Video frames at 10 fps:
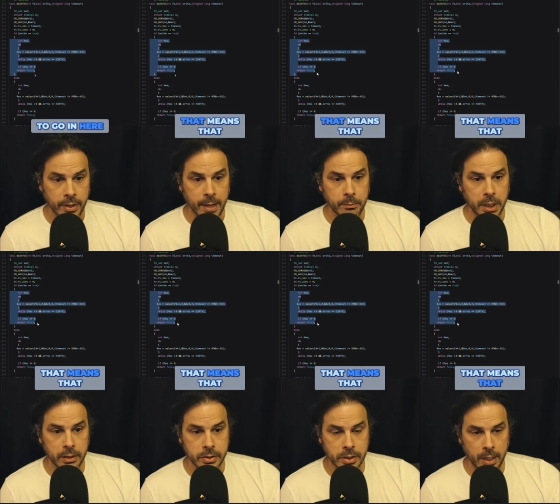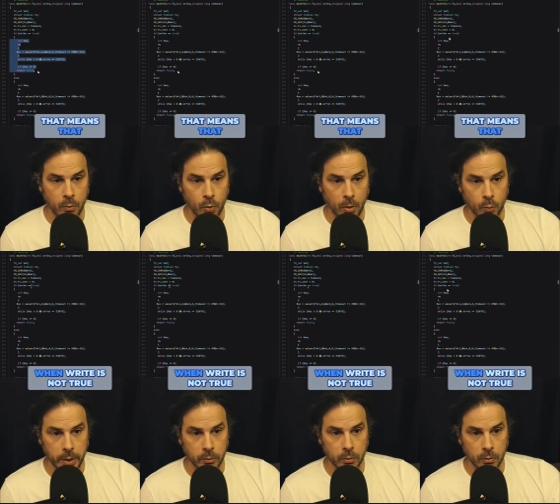That means that
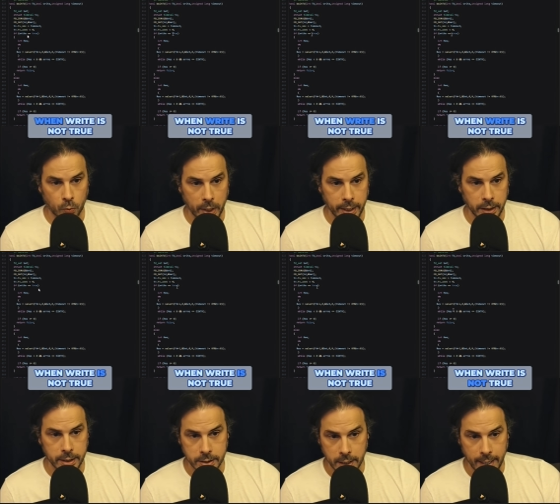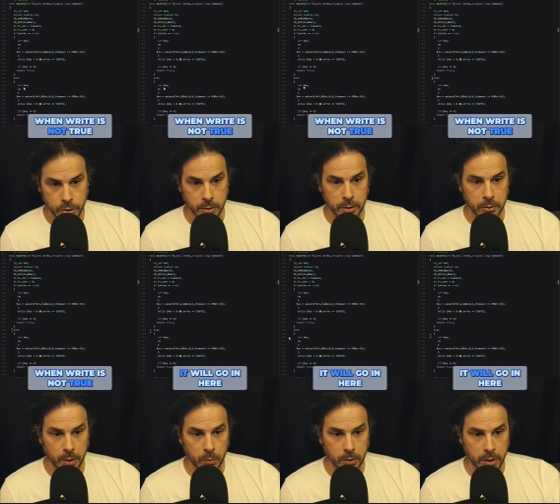when right is not true,
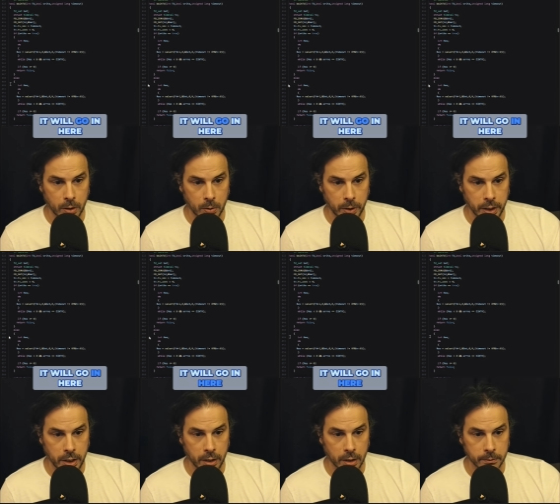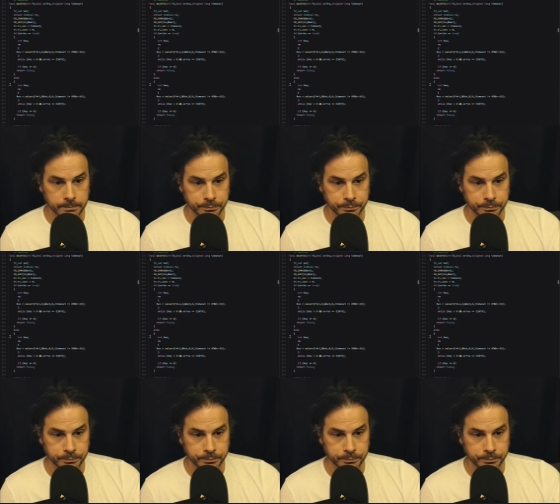it will go in here.